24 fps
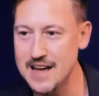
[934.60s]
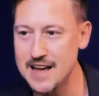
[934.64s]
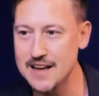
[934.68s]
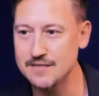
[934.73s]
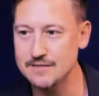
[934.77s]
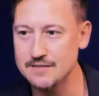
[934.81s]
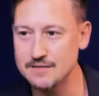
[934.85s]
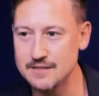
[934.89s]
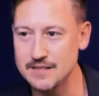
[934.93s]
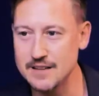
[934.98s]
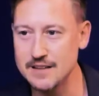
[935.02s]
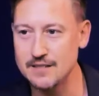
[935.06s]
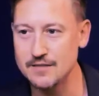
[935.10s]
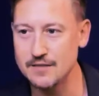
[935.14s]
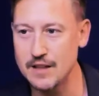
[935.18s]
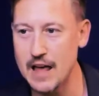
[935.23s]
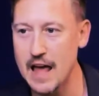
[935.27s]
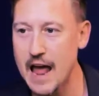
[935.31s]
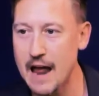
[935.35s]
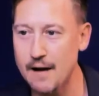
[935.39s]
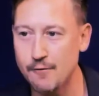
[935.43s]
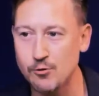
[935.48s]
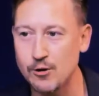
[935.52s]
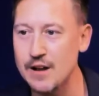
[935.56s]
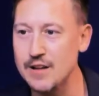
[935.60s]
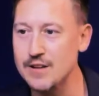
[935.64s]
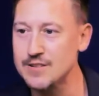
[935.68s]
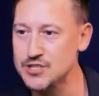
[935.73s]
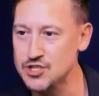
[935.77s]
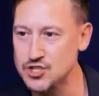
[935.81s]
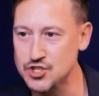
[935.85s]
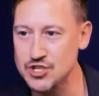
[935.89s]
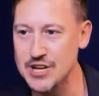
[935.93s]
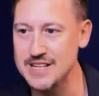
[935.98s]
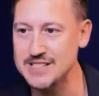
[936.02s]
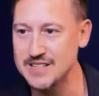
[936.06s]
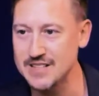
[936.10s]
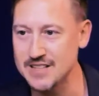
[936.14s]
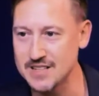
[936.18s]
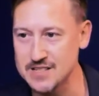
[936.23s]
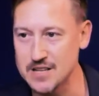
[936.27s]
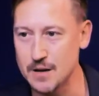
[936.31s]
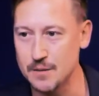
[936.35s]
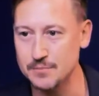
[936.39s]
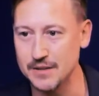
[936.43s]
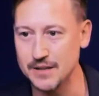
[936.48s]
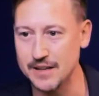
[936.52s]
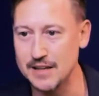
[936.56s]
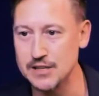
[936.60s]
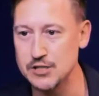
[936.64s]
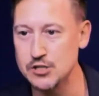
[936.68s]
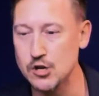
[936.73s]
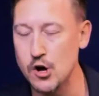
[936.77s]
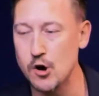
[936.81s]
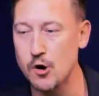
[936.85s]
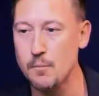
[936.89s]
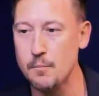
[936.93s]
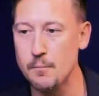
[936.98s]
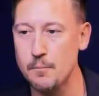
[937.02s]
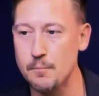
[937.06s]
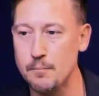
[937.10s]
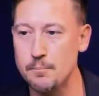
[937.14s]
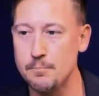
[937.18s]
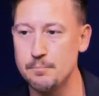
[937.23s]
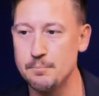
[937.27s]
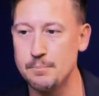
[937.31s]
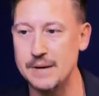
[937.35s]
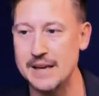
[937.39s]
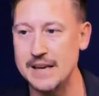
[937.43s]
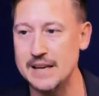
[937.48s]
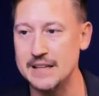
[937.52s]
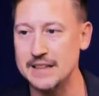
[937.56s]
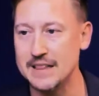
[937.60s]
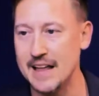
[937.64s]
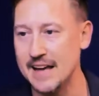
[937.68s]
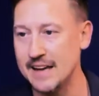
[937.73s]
that, everyone else is chasing something. And don't be